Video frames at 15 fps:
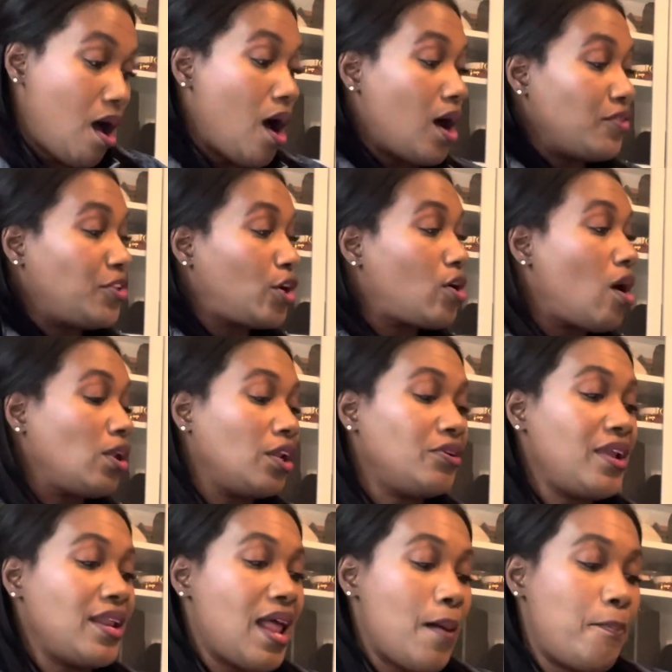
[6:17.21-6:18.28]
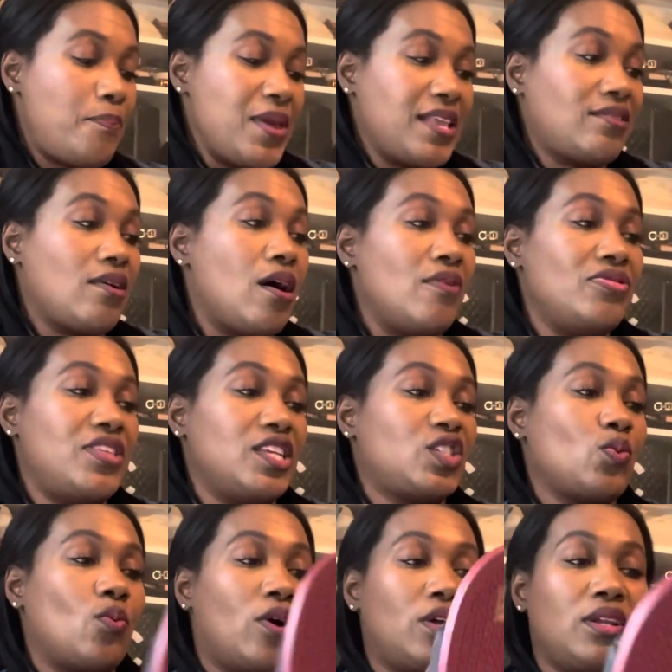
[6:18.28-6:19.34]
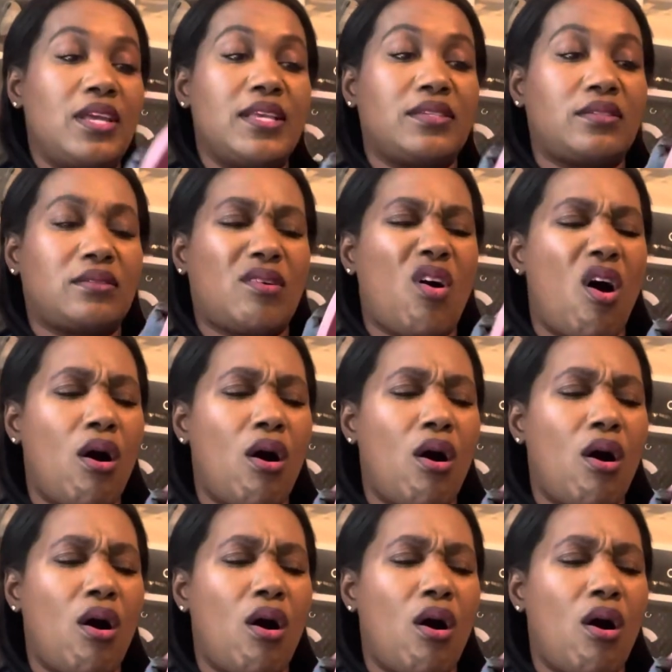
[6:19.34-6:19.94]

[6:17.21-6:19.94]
The color that I picked on this one is